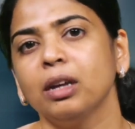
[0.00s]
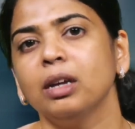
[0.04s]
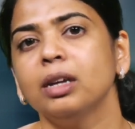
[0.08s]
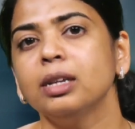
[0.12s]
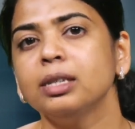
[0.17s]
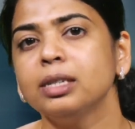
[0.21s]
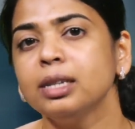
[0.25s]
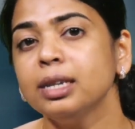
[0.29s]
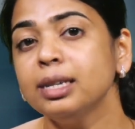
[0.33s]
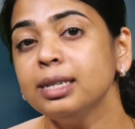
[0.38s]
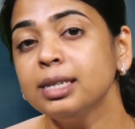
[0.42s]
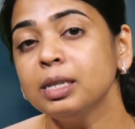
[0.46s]

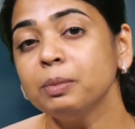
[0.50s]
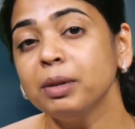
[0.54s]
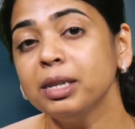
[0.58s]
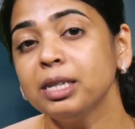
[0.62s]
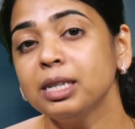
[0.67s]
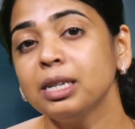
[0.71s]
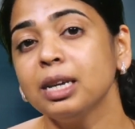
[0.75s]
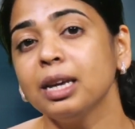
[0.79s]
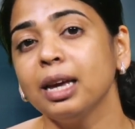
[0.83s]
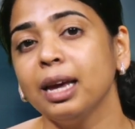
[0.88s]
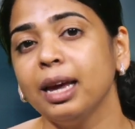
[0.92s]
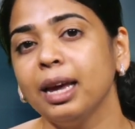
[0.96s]
Since
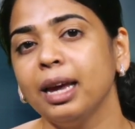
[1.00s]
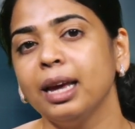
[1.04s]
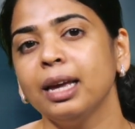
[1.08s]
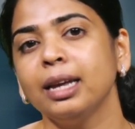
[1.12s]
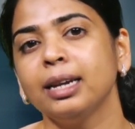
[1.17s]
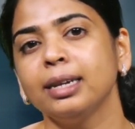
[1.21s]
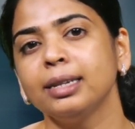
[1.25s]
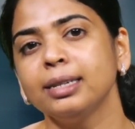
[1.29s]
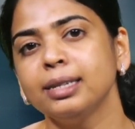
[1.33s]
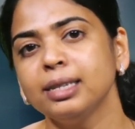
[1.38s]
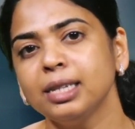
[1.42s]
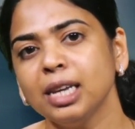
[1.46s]
Mr. A
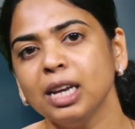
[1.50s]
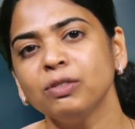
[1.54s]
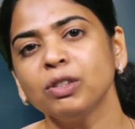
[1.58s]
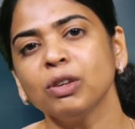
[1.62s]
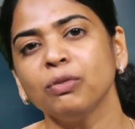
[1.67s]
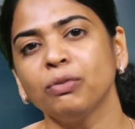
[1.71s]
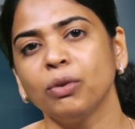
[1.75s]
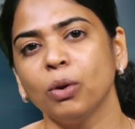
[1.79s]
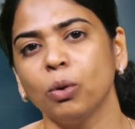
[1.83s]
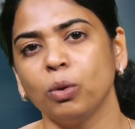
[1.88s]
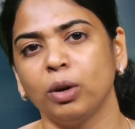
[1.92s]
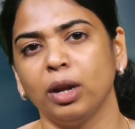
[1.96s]
receives a
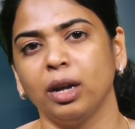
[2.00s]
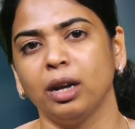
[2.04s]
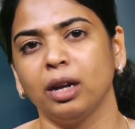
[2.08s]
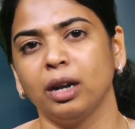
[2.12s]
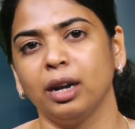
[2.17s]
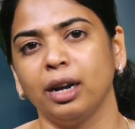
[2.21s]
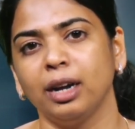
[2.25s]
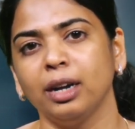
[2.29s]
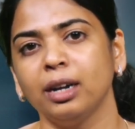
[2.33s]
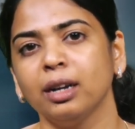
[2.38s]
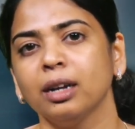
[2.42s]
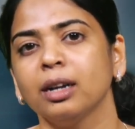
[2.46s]
floating
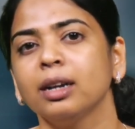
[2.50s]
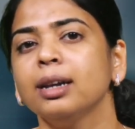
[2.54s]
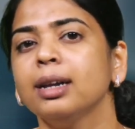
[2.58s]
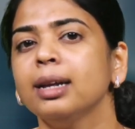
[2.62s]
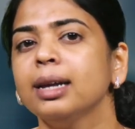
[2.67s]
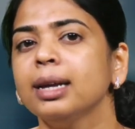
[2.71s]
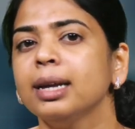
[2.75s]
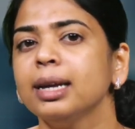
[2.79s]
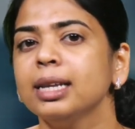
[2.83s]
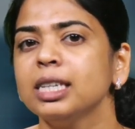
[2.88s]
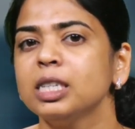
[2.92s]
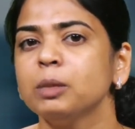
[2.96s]
rate,
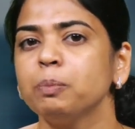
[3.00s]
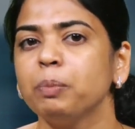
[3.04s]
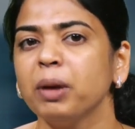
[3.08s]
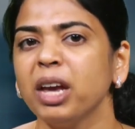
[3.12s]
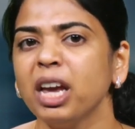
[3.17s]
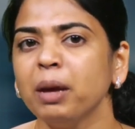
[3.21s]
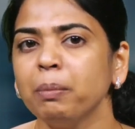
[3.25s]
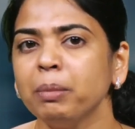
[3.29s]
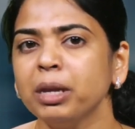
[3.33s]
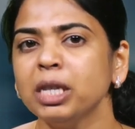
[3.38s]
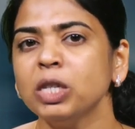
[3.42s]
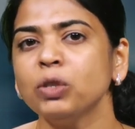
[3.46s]
his
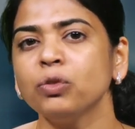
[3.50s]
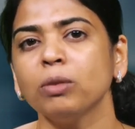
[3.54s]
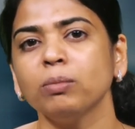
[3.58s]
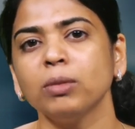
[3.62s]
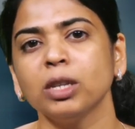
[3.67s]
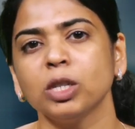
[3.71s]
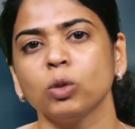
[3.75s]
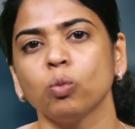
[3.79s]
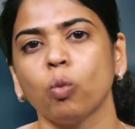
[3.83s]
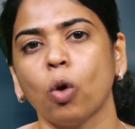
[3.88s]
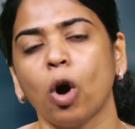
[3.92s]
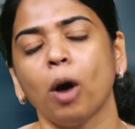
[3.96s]
payments from the
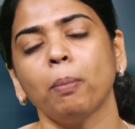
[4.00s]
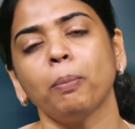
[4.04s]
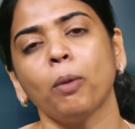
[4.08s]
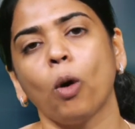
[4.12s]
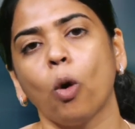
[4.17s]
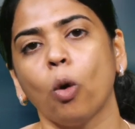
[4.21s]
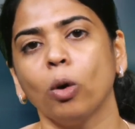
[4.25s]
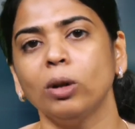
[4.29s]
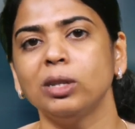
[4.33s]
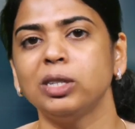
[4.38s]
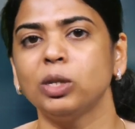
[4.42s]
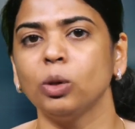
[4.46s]
swap
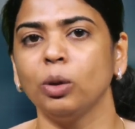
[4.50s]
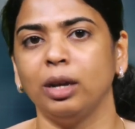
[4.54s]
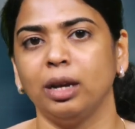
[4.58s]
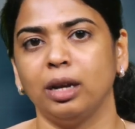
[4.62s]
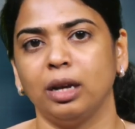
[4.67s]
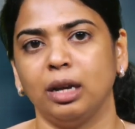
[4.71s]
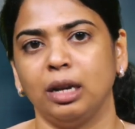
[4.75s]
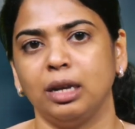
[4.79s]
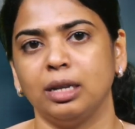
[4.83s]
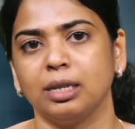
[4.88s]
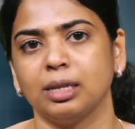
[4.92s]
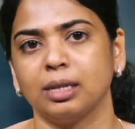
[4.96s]
also
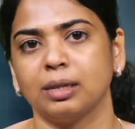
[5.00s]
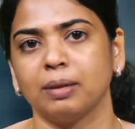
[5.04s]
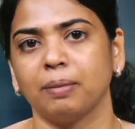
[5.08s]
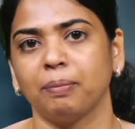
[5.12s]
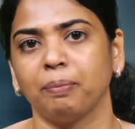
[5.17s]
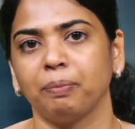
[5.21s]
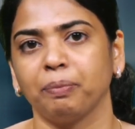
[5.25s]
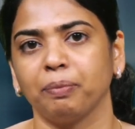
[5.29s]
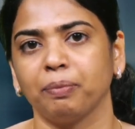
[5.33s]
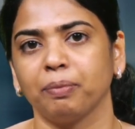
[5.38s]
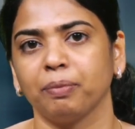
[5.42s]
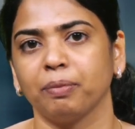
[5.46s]
increase.
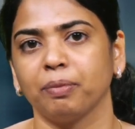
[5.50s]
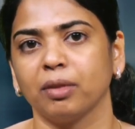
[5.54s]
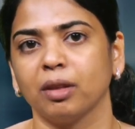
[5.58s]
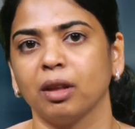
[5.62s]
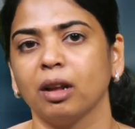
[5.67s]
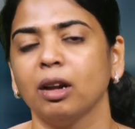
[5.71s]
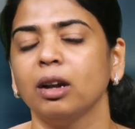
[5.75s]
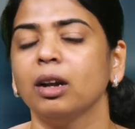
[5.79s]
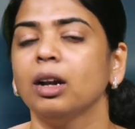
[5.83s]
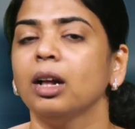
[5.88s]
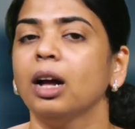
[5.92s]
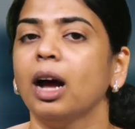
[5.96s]

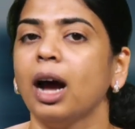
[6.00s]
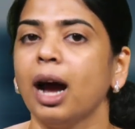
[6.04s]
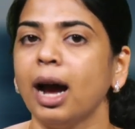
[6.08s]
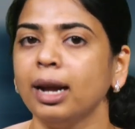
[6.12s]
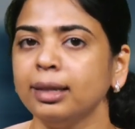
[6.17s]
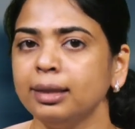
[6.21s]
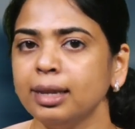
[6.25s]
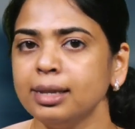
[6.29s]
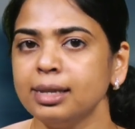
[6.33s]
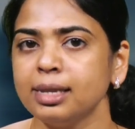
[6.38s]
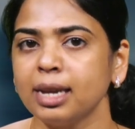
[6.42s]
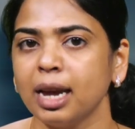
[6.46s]
At
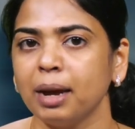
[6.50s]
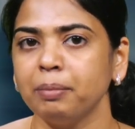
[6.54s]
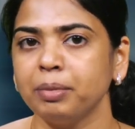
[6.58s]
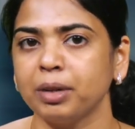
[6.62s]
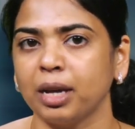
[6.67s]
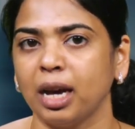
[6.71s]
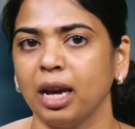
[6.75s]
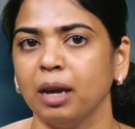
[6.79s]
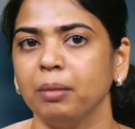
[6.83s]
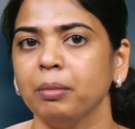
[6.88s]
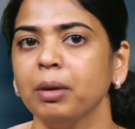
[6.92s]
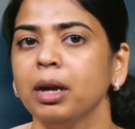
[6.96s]
the same
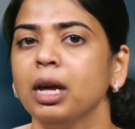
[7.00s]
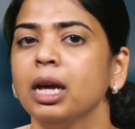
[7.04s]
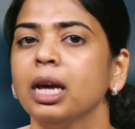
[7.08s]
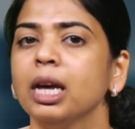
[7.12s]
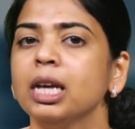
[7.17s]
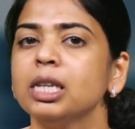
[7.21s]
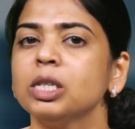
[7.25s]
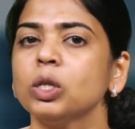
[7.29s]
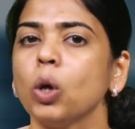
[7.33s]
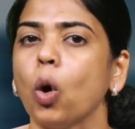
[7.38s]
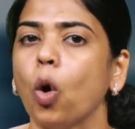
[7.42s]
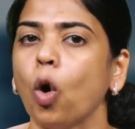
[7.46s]
time,
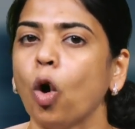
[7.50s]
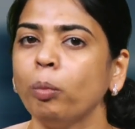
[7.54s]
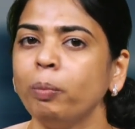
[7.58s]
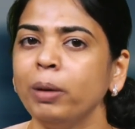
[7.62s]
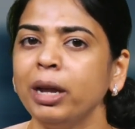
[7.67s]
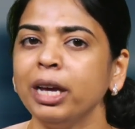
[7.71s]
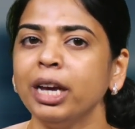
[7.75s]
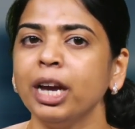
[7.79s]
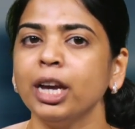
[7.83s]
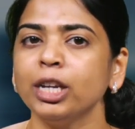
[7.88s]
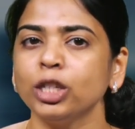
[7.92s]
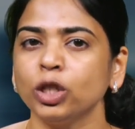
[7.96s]
his
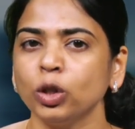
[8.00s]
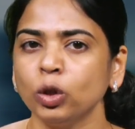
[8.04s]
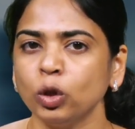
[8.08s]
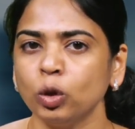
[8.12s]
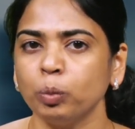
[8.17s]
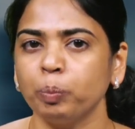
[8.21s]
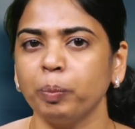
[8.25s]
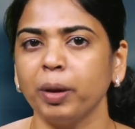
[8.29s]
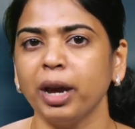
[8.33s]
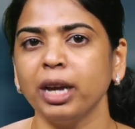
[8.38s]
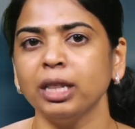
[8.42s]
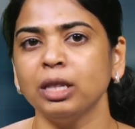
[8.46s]
obligation to
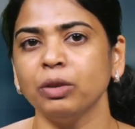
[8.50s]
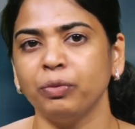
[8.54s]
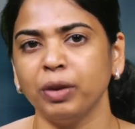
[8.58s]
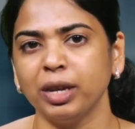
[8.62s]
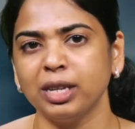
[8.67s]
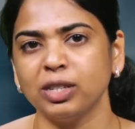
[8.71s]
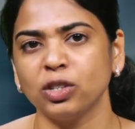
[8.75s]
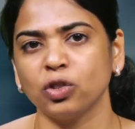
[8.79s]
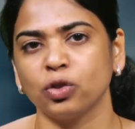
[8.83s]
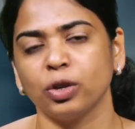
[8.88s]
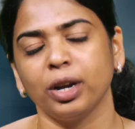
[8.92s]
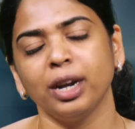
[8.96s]
pay the
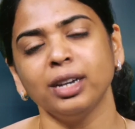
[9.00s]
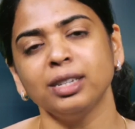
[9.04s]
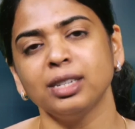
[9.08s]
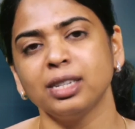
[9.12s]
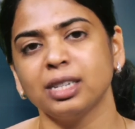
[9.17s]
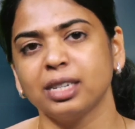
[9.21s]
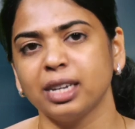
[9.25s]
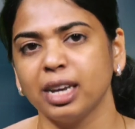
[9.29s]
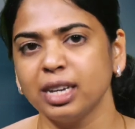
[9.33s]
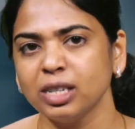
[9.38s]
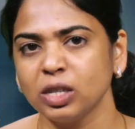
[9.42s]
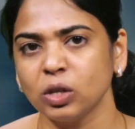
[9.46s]
fixed rate
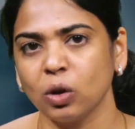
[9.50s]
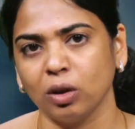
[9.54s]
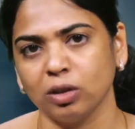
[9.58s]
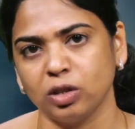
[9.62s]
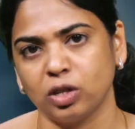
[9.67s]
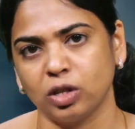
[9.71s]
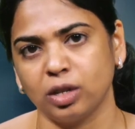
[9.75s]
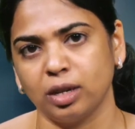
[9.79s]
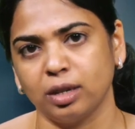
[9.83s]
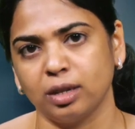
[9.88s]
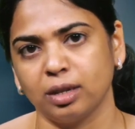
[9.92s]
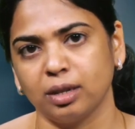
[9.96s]
stays
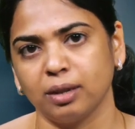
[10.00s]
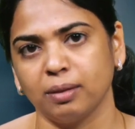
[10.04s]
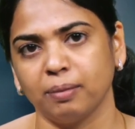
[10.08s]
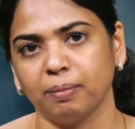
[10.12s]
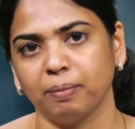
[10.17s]
constant.